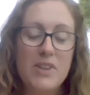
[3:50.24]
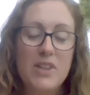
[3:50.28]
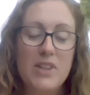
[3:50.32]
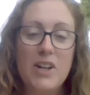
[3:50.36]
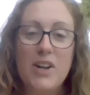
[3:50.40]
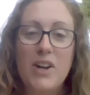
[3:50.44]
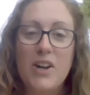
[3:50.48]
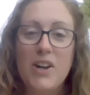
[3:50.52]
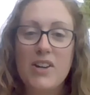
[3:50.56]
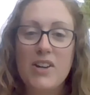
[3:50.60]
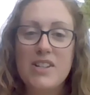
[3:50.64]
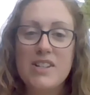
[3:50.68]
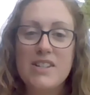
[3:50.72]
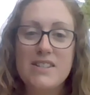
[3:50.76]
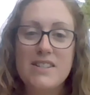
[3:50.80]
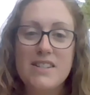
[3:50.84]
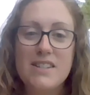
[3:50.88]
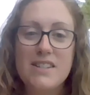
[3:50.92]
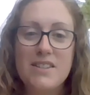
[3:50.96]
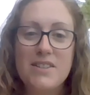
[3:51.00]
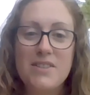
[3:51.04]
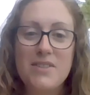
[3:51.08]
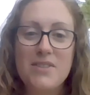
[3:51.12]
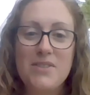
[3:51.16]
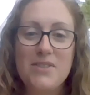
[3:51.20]
learn
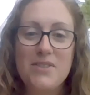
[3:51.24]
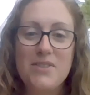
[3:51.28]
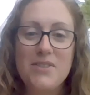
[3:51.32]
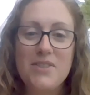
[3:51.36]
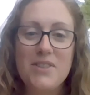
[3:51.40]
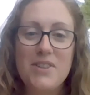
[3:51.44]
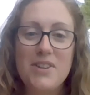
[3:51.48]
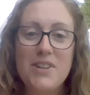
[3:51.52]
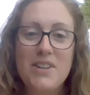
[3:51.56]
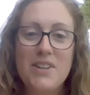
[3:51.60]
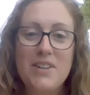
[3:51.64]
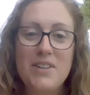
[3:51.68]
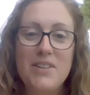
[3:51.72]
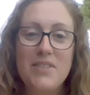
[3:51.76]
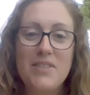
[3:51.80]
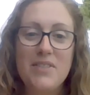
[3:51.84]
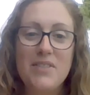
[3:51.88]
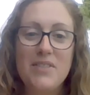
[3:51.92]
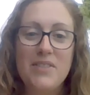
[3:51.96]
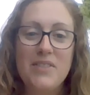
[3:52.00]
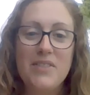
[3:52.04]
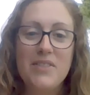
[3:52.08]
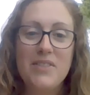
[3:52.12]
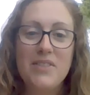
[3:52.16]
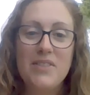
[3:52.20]
to
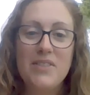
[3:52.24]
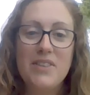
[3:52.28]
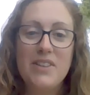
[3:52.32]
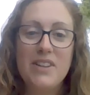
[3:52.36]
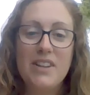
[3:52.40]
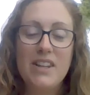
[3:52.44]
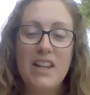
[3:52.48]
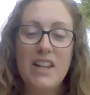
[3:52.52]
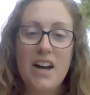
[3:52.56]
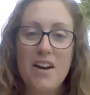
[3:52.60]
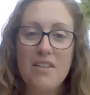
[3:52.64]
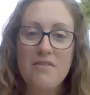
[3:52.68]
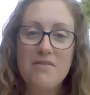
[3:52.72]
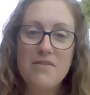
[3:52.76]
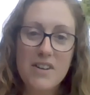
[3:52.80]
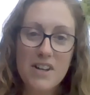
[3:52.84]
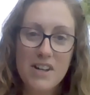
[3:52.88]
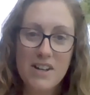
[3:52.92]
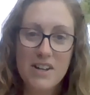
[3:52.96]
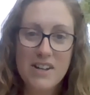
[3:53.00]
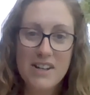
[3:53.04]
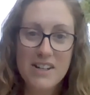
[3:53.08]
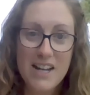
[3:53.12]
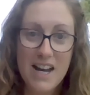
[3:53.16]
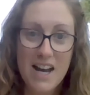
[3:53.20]
love
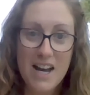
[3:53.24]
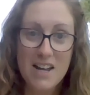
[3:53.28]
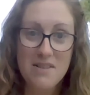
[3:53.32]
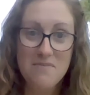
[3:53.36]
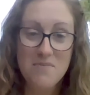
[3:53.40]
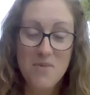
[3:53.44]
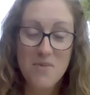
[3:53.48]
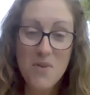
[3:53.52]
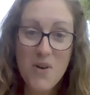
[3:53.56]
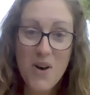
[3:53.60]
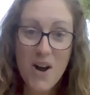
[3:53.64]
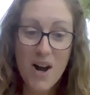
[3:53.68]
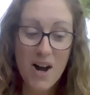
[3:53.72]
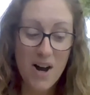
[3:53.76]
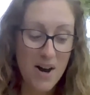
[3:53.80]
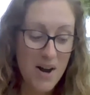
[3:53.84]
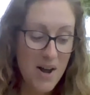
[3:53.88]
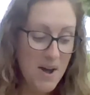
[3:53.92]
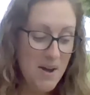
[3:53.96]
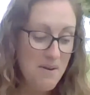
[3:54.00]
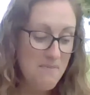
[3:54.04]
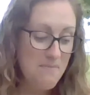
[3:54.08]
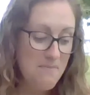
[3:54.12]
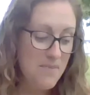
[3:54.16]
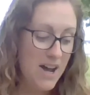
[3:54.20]
God more
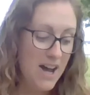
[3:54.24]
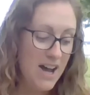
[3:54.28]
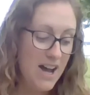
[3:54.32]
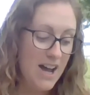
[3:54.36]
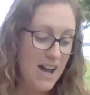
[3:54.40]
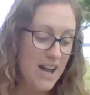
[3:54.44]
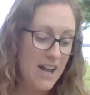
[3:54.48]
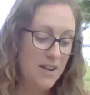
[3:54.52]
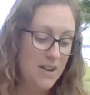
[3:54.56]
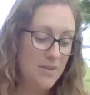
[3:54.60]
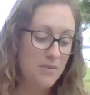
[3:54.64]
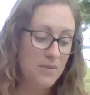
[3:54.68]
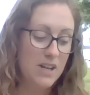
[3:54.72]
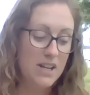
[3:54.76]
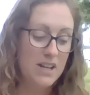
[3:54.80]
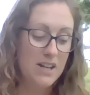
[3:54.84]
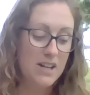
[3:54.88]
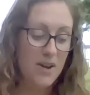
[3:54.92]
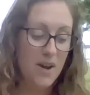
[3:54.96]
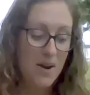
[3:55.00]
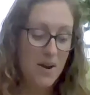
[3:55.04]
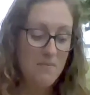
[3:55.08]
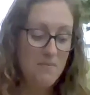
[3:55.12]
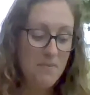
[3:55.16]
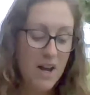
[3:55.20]
by
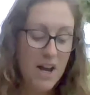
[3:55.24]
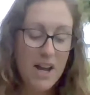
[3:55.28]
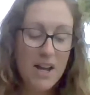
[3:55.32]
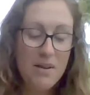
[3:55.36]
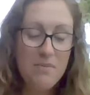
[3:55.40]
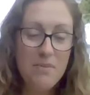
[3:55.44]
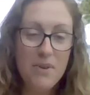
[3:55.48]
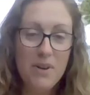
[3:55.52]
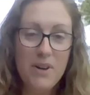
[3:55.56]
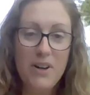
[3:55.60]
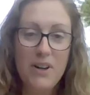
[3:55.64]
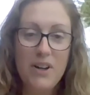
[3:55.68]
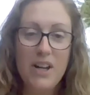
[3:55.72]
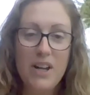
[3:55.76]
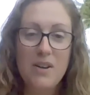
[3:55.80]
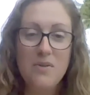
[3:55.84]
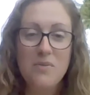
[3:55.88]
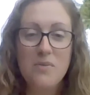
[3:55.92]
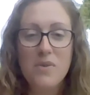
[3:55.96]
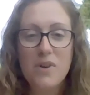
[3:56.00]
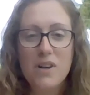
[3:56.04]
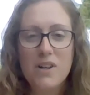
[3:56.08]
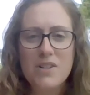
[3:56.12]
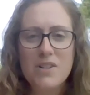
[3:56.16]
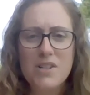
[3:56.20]
reading our Bible and
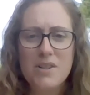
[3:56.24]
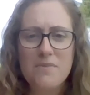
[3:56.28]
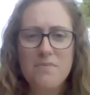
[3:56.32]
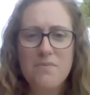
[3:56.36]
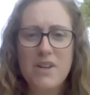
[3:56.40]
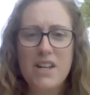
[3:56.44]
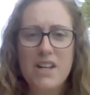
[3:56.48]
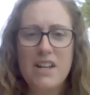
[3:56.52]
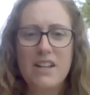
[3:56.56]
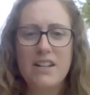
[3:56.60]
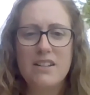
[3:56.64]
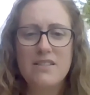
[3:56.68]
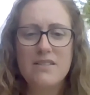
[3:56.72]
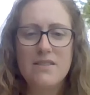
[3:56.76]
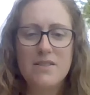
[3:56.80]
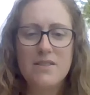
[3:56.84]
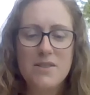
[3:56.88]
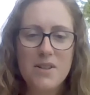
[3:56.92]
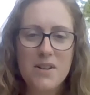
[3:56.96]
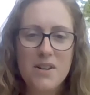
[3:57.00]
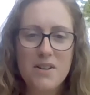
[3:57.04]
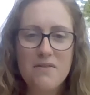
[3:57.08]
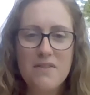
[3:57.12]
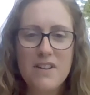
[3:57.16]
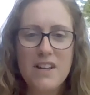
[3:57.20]
worshiping and
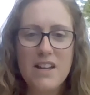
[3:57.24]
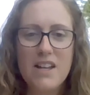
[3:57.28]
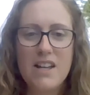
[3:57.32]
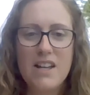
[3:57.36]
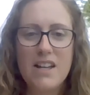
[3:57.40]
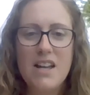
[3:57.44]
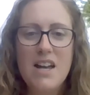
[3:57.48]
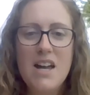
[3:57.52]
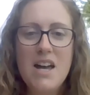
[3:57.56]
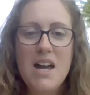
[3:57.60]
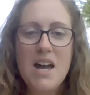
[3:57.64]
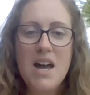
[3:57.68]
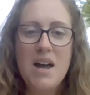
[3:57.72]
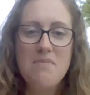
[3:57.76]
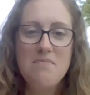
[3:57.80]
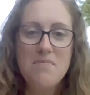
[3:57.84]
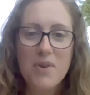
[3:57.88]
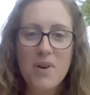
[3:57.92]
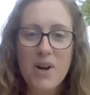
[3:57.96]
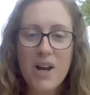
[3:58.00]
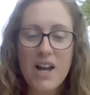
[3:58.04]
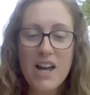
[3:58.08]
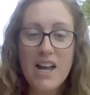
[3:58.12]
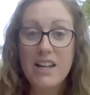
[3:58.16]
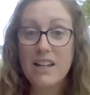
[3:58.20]
serving and
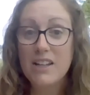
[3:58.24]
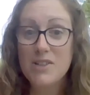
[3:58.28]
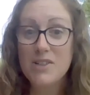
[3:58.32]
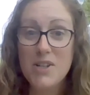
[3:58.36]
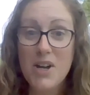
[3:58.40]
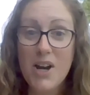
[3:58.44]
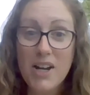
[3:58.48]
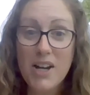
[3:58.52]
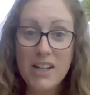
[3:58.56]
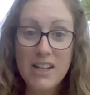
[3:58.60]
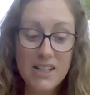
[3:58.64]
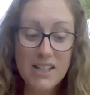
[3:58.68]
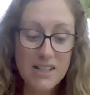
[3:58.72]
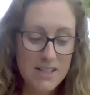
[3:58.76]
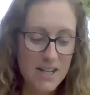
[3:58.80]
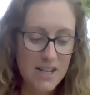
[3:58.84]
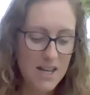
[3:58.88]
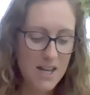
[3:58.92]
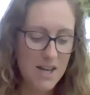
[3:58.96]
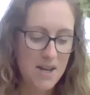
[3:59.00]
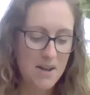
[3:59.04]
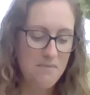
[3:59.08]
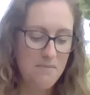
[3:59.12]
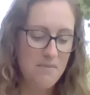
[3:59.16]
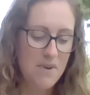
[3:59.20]
praying and talking to
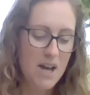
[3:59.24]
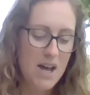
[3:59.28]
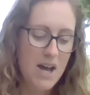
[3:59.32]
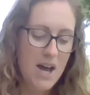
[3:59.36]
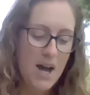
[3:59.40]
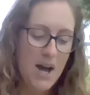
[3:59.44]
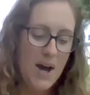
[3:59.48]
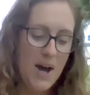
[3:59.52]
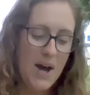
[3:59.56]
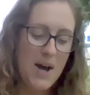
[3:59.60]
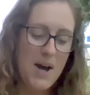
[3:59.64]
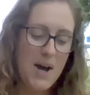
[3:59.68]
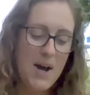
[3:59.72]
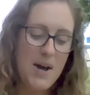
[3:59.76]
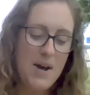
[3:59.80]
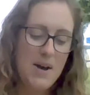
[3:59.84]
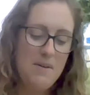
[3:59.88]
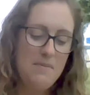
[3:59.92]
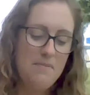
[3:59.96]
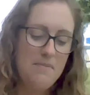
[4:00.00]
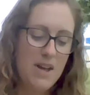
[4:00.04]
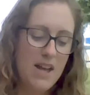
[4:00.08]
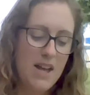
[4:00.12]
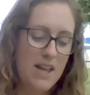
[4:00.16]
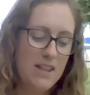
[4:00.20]
him.
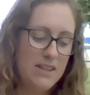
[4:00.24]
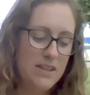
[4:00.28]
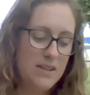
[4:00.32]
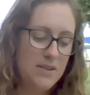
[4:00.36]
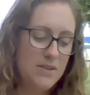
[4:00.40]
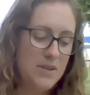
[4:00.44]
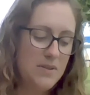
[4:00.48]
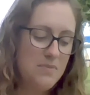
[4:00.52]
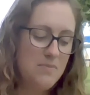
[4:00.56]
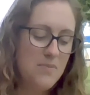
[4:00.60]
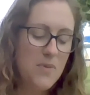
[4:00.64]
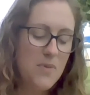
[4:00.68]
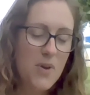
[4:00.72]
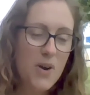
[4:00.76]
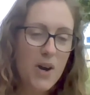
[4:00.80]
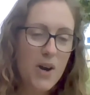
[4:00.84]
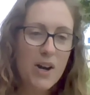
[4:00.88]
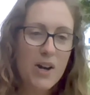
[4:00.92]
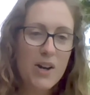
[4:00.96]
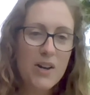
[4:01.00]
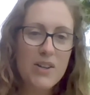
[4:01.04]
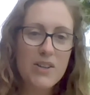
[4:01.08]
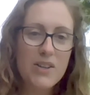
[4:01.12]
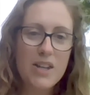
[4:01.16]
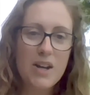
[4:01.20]
And then the
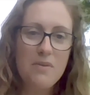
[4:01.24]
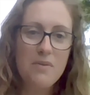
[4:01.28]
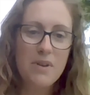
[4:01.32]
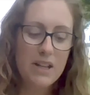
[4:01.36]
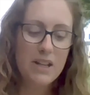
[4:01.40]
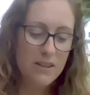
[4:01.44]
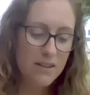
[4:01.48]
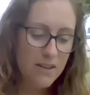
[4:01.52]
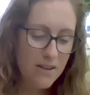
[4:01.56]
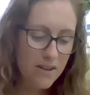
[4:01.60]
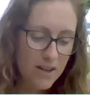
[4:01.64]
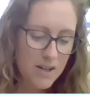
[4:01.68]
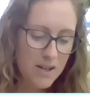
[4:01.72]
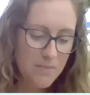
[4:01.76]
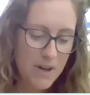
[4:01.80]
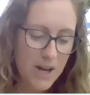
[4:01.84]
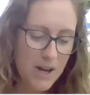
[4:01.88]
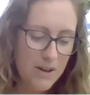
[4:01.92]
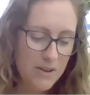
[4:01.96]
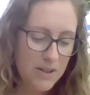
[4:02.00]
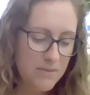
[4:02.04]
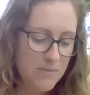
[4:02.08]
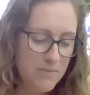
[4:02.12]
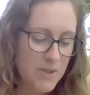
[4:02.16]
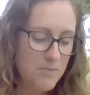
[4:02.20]
more that we learn
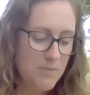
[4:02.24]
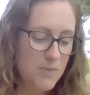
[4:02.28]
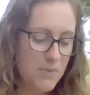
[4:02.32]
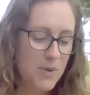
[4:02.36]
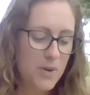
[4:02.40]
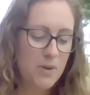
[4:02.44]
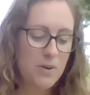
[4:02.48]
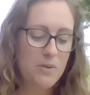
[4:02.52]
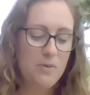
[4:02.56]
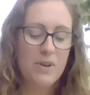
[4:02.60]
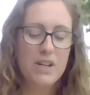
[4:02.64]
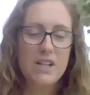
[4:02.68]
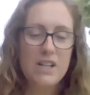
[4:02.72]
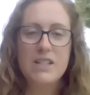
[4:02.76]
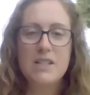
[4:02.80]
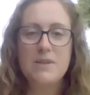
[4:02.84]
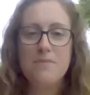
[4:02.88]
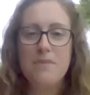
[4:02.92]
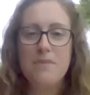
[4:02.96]
about him, the more we want to